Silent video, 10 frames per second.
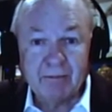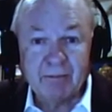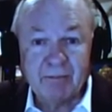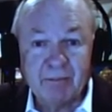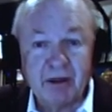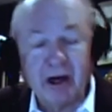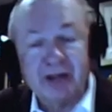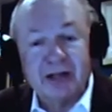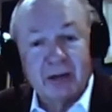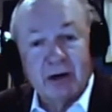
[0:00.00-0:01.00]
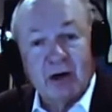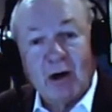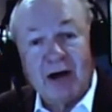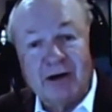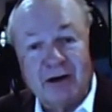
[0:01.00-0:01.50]
because they
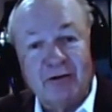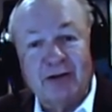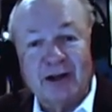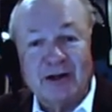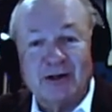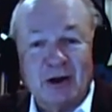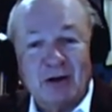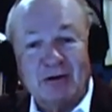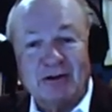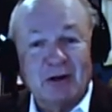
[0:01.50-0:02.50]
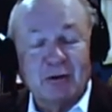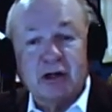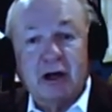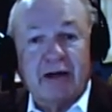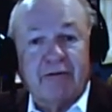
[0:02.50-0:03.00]
required different things. So it was it was a
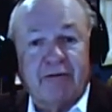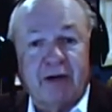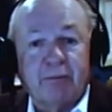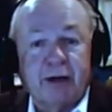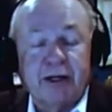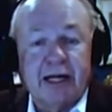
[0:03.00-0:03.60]
lot of fun putting that